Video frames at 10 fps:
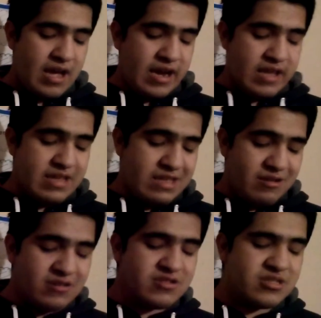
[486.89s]
and the
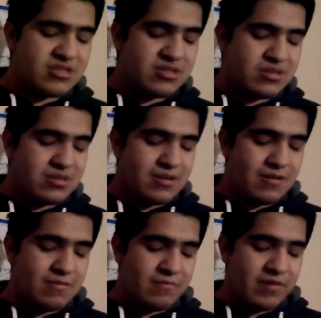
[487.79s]
dogs
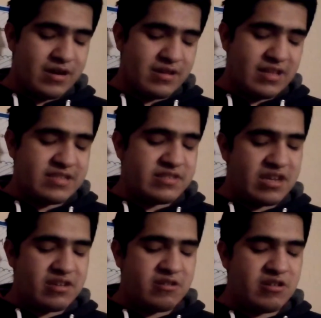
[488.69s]
were the
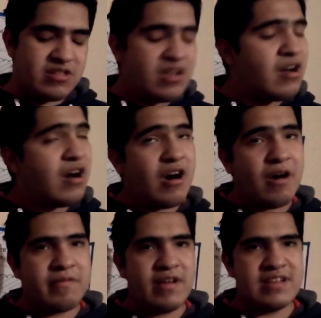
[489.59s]
security
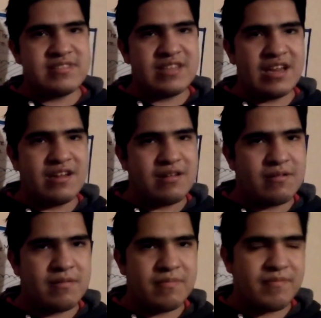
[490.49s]
of Stalin.